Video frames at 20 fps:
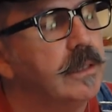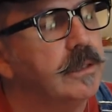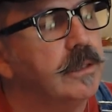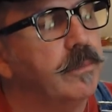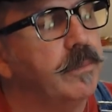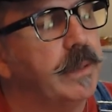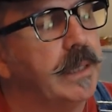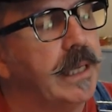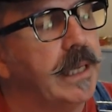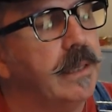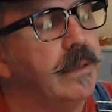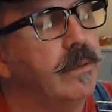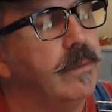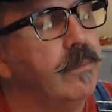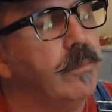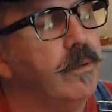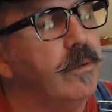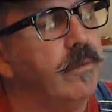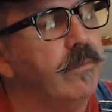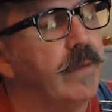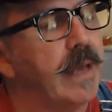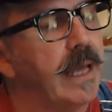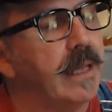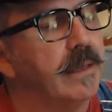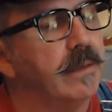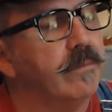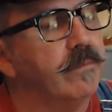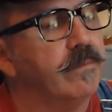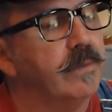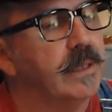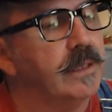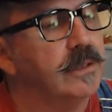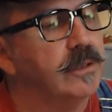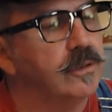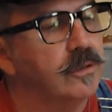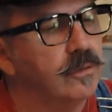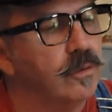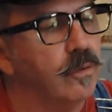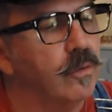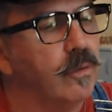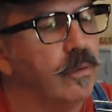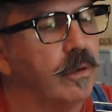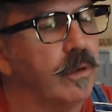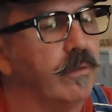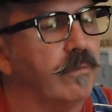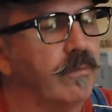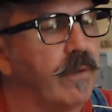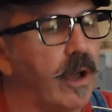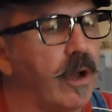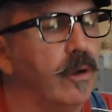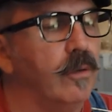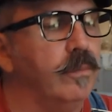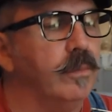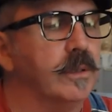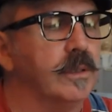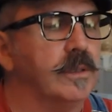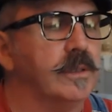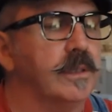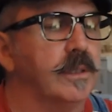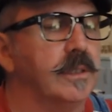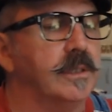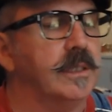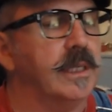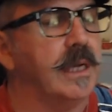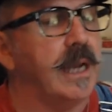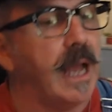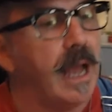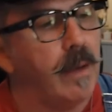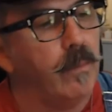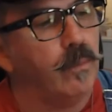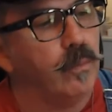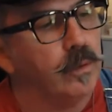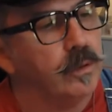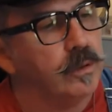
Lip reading: To begin the move out of this story of hopelessness and upward